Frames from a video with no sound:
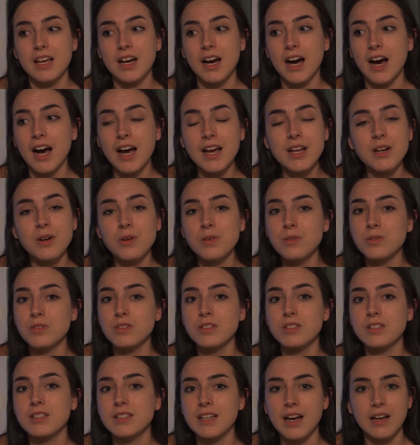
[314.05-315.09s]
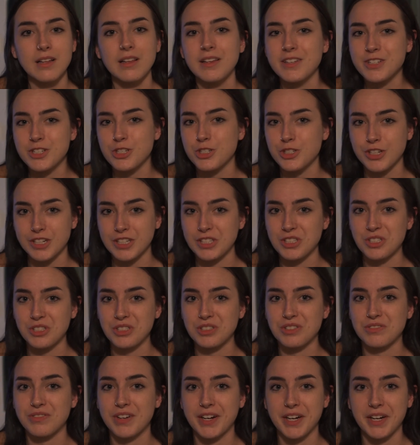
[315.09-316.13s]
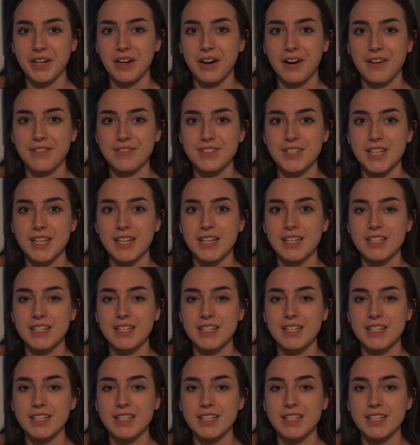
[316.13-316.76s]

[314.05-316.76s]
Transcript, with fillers: I don't yell at strangers very often.